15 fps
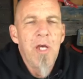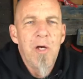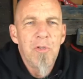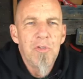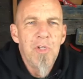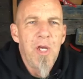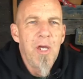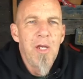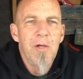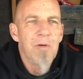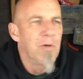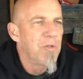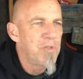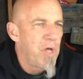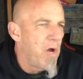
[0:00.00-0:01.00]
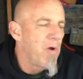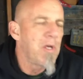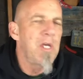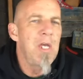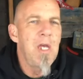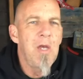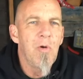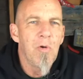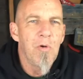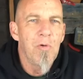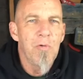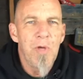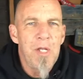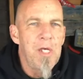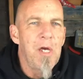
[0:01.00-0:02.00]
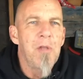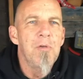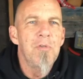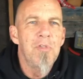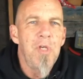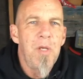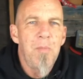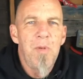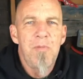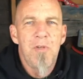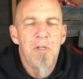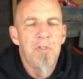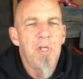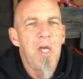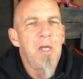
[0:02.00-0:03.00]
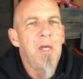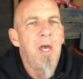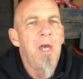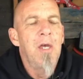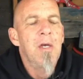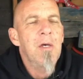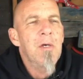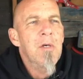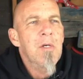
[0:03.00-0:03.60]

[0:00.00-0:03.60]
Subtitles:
LJ or a Cherokee or any other Jeep, even a JK.